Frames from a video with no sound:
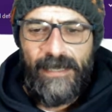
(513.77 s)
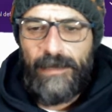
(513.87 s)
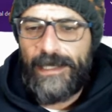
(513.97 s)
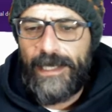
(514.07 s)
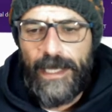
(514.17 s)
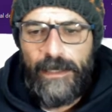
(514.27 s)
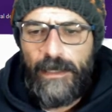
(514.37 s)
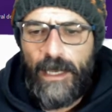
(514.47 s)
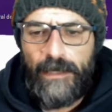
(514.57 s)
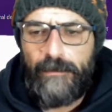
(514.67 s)
But again,
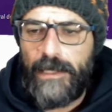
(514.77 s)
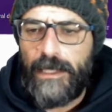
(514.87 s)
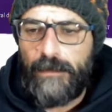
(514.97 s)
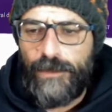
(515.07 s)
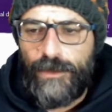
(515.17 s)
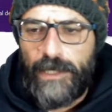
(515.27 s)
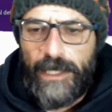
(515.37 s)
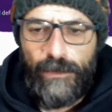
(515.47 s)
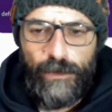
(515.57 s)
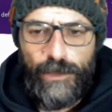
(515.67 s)
I mean, I'm sure he
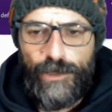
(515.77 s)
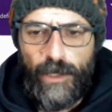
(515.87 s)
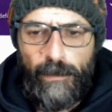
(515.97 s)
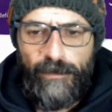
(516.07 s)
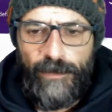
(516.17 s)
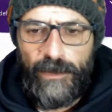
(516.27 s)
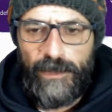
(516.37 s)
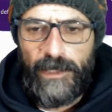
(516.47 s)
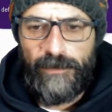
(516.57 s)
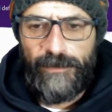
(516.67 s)
can do the job.
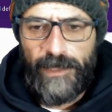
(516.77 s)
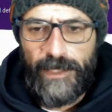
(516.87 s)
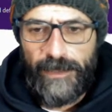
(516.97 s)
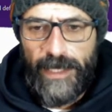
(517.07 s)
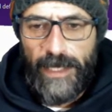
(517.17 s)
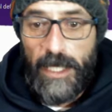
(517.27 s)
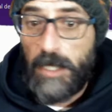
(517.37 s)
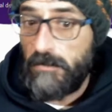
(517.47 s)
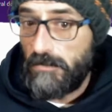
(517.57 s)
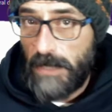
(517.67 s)
14 in free kick taking.
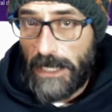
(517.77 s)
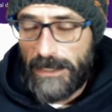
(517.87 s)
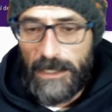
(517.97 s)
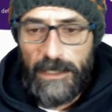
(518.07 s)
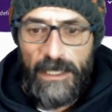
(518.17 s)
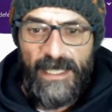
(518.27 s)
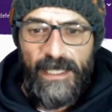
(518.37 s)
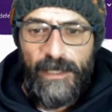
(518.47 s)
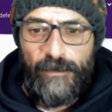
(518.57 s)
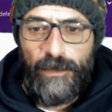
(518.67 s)
Excellent
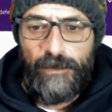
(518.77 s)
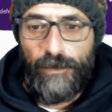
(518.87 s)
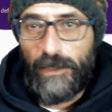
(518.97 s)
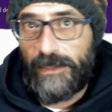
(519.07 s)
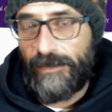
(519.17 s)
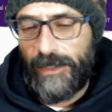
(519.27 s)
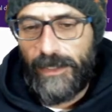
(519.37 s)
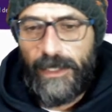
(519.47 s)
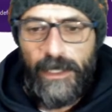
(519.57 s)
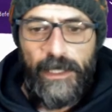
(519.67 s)
for a
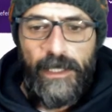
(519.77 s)
defender.